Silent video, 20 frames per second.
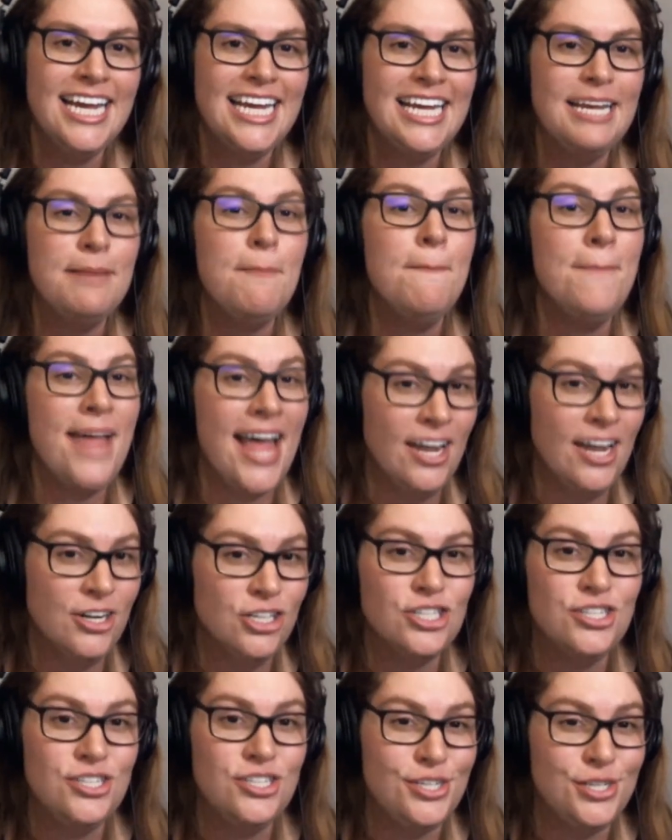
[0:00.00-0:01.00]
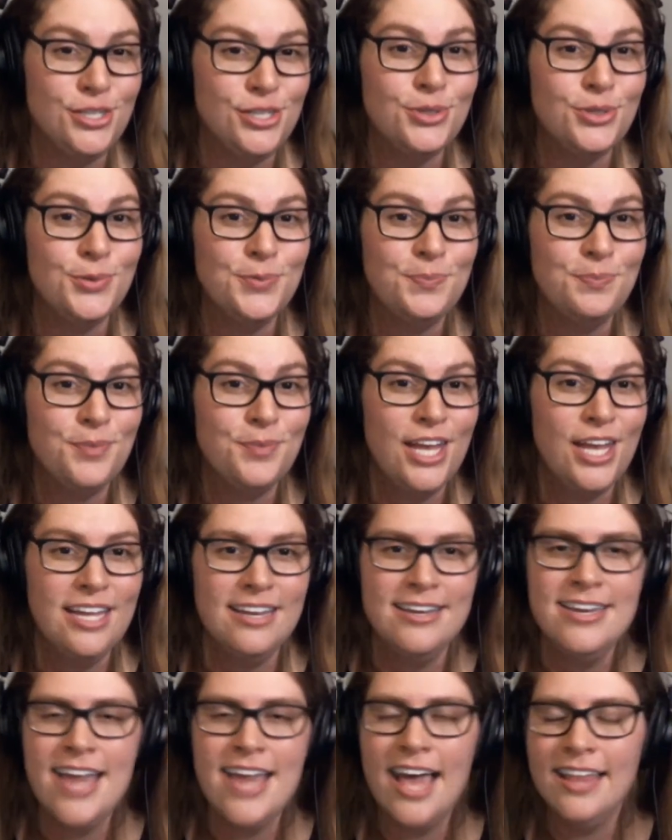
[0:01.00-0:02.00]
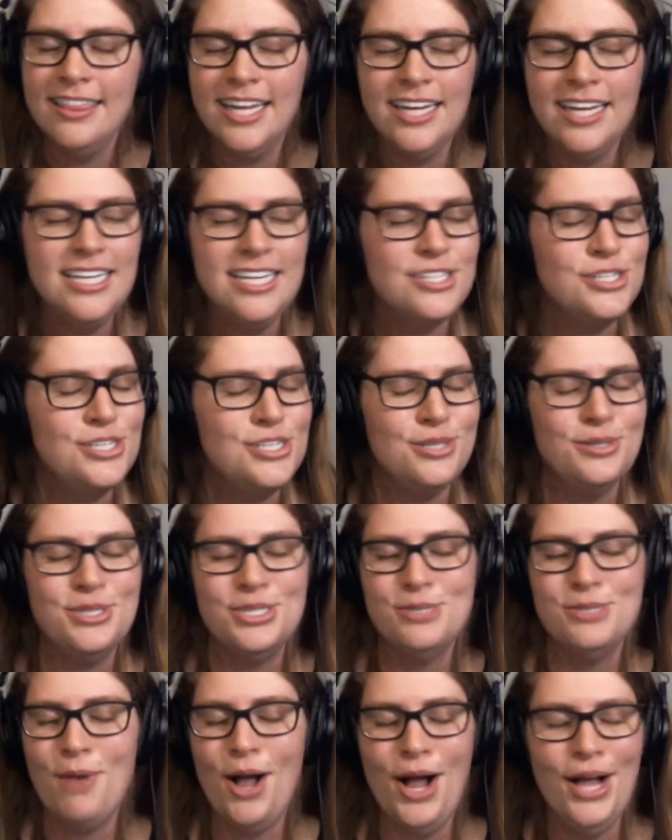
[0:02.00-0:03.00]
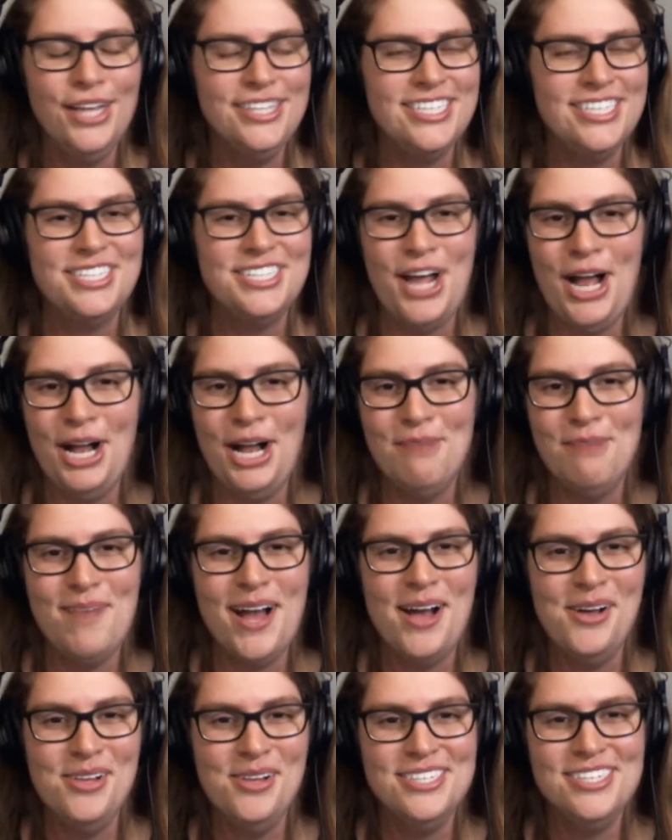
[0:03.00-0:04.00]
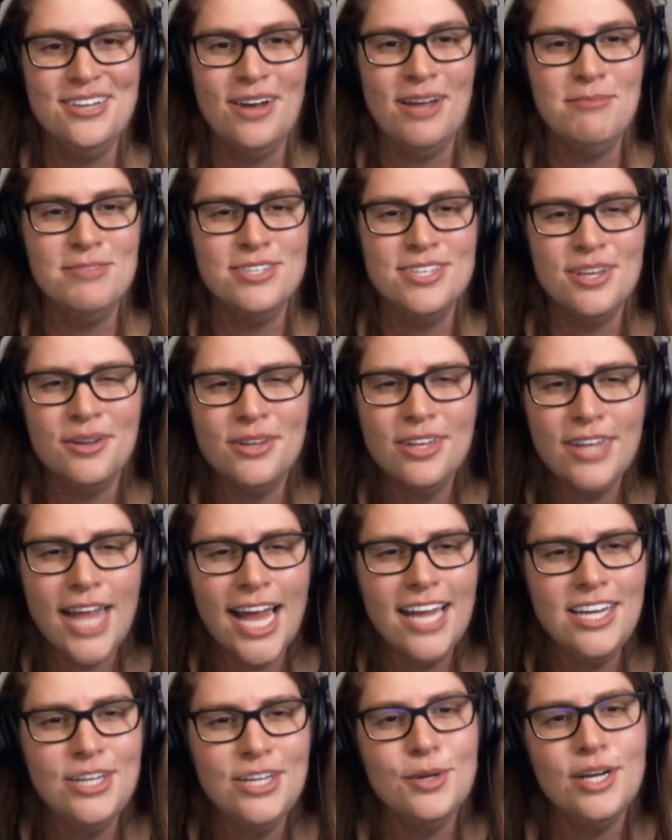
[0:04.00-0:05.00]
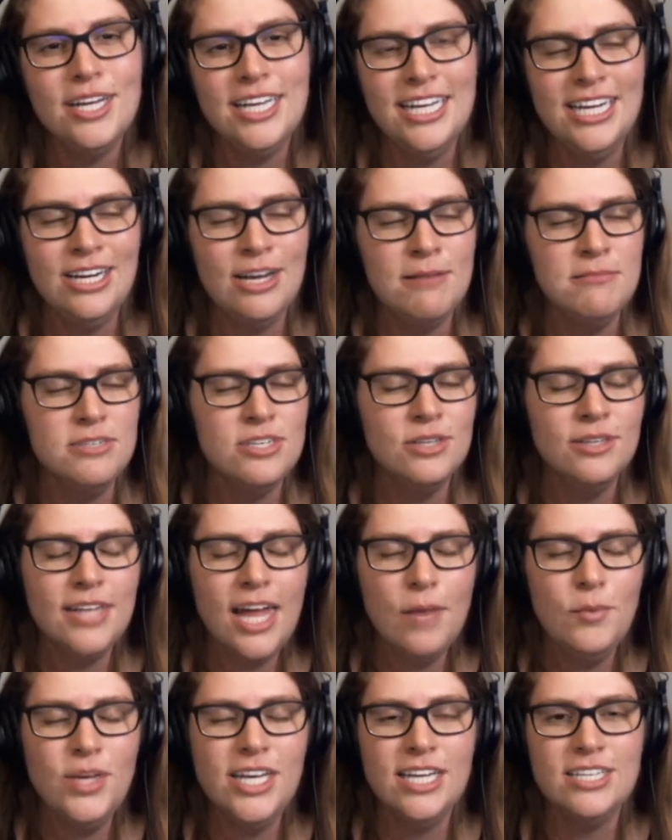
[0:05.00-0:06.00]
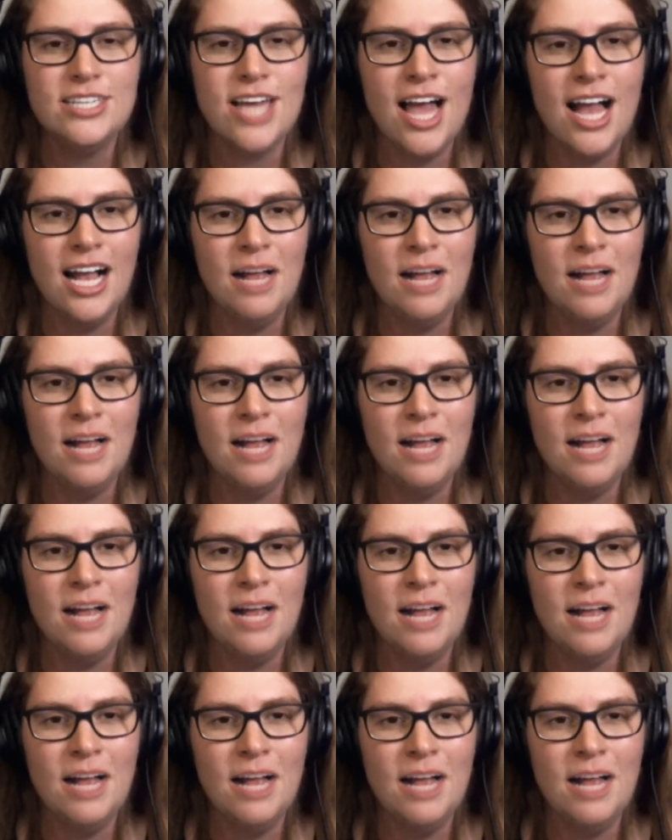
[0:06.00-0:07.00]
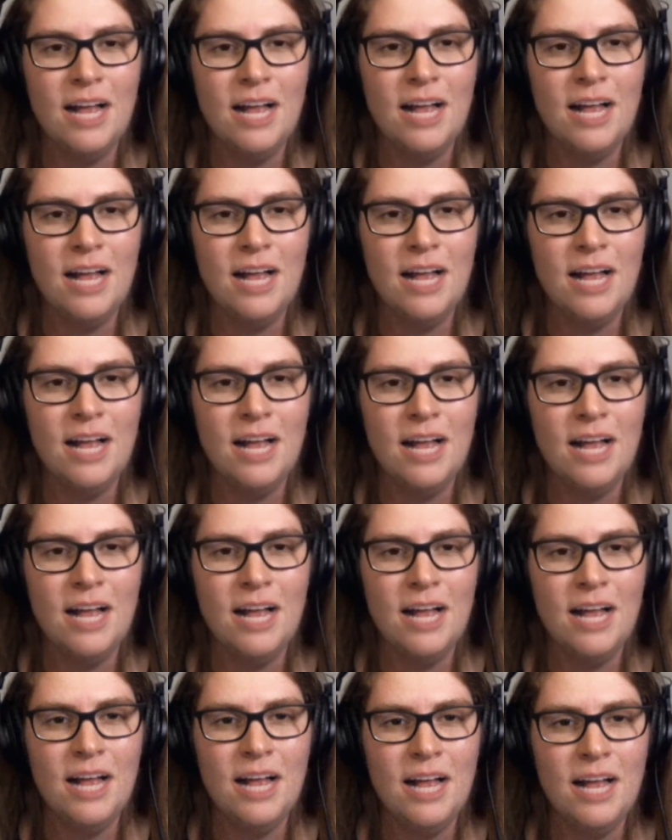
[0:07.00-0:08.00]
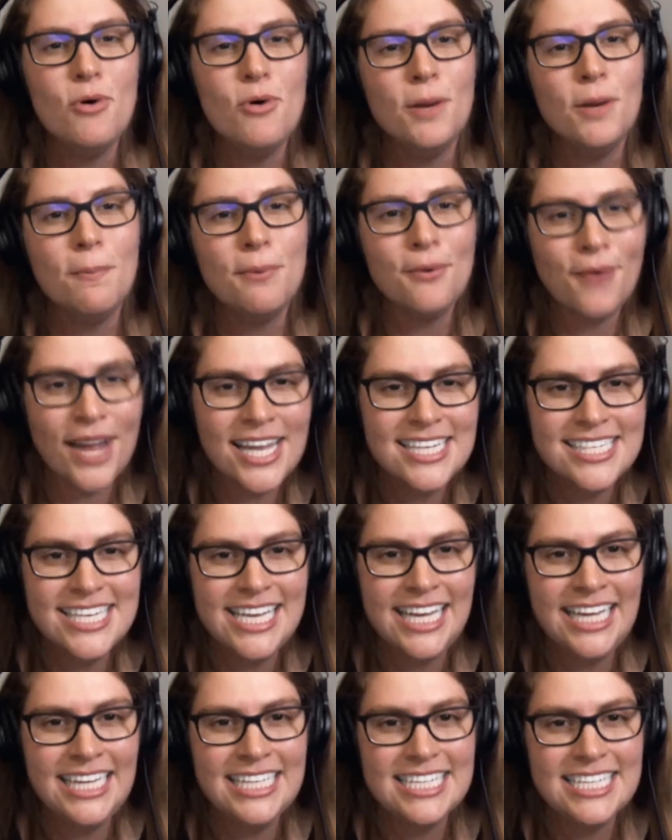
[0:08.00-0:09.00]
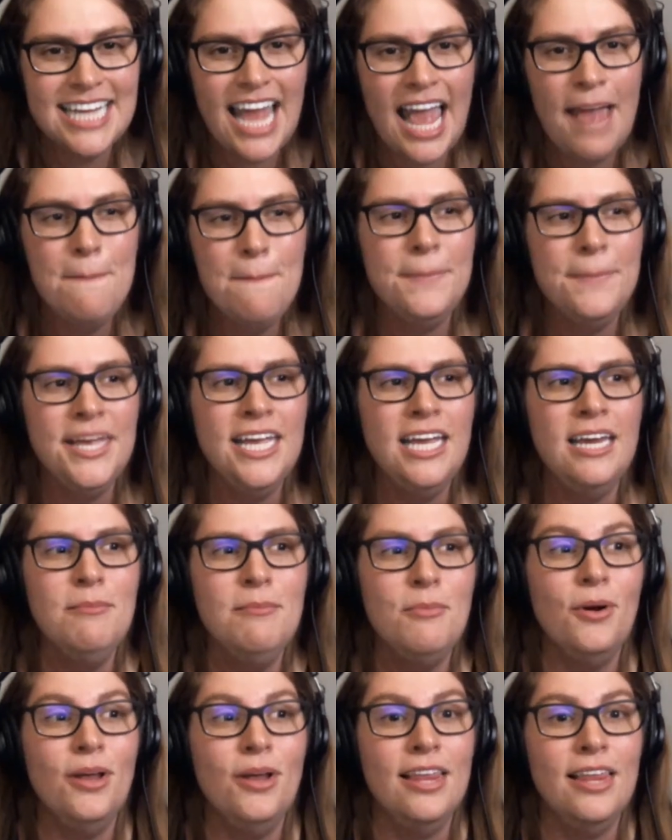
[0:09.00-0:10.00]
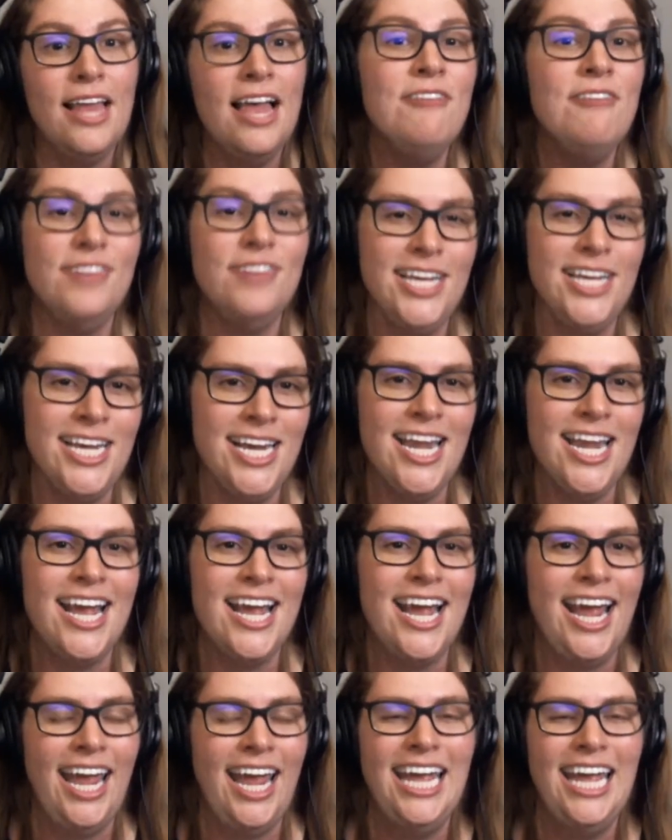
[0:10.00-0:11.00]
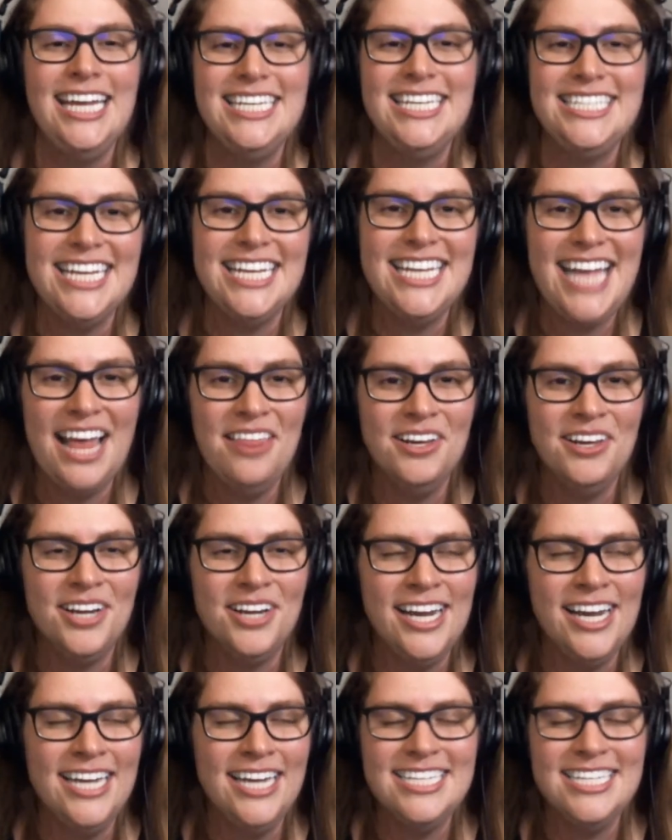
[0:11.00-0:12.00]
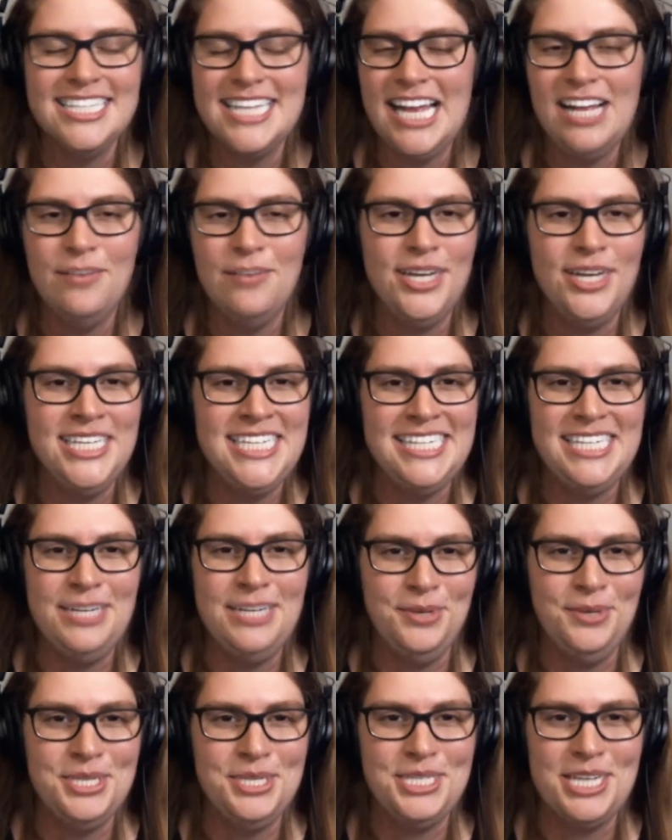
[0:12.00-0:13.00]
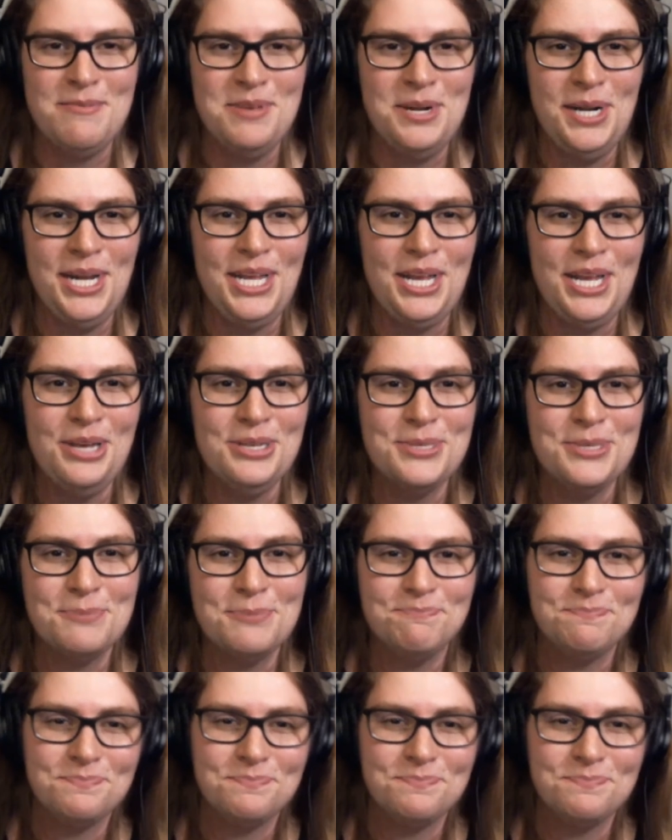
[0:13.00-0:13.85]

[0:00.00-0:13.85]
matters too. Nothing is too small to talk about. So I'm so glad you are here. I'm so glad we can talk about healing and being more present and being more loving together. And I just can't wait to see where this community goes.